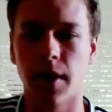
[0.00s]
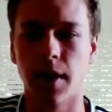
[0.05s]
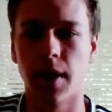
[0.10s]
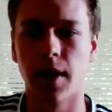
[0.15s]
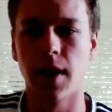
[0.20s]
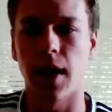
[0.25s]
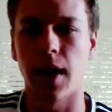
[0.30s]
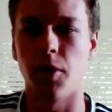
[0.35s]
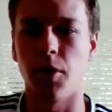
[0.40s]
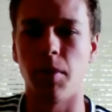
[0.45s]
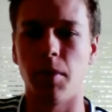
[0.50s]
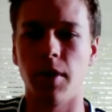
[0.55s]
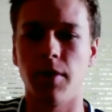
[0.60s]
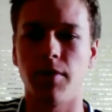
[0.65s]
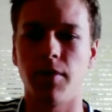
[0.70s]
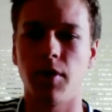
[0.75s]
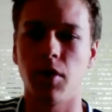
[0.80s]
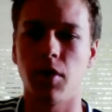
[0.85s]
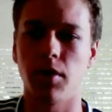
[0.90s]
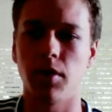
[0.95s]
and their
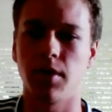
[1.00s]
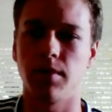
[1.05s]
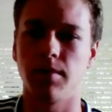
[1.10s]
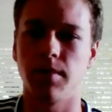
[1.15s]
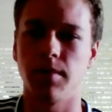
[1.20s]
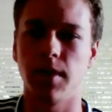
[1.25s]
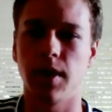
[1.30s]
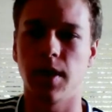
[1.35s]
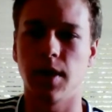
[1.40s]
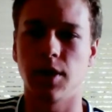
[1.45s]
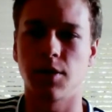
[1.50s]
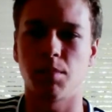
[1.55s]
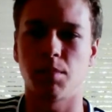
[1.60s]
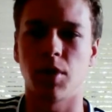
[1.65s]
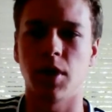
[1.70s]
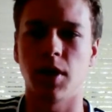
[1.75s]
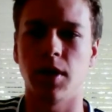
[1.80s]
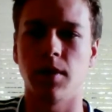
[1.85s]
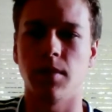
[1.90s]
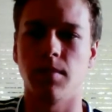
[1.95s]
midfield is
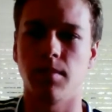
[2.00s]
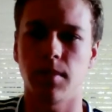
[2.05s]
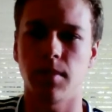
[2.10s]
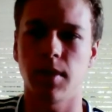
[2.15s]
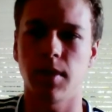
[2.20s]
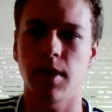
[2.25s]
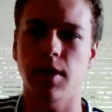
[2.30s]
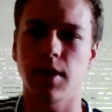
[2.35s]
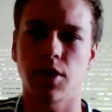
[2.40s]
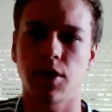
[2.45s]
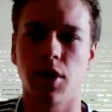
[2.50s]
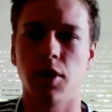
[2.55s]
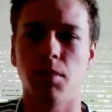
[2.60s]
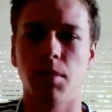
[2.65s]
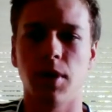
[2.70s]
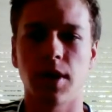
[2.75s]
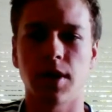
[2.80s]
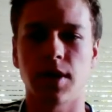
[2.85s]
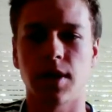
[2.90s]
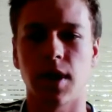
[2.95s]
it's good,
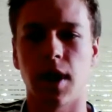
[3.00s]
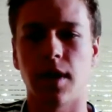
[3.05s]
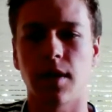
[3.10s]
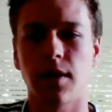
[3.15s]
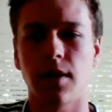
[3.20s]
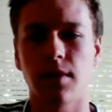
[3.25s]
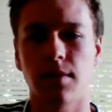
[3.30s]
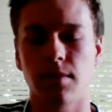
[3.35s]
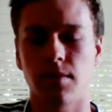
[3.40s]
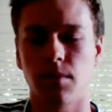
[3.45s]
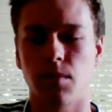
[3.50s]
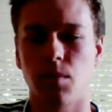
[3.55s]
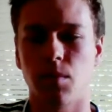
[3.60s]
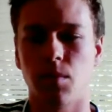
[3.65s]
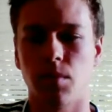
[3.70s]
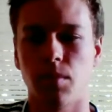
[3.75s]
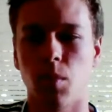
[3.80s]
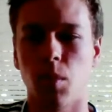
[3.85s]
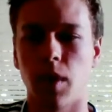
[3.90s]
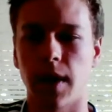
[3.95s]
but it's not
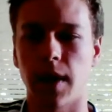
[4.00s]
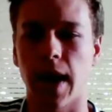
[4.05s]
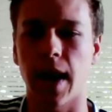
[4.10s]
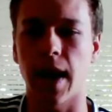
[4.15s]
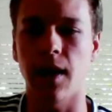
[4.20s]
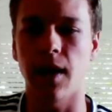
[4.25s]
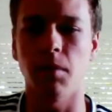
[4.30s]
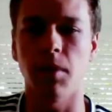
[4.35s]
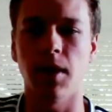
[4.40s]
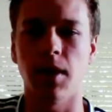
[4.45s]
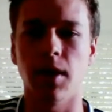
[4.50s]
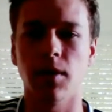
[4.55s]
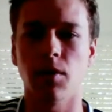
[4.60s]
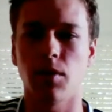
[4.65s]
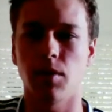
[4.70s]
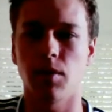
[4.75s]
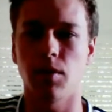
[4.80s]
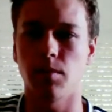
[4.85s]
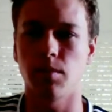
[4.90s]
what it can be,